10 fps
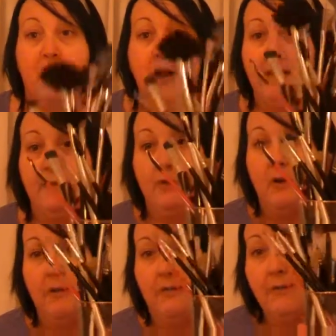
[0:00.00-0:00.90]
I have
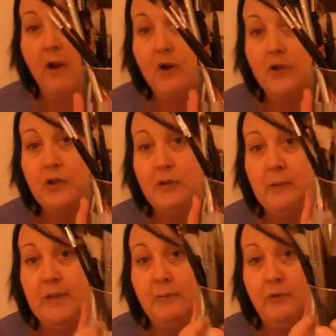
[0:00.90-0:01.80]
got far too
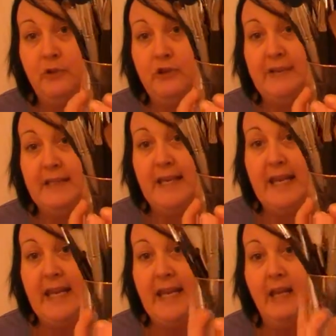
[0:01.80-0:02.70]
many brushes in
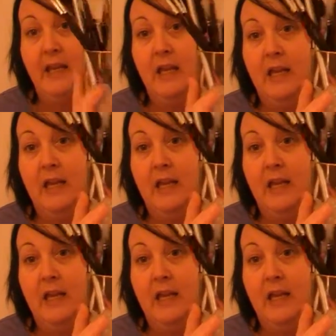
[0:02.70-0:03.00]
here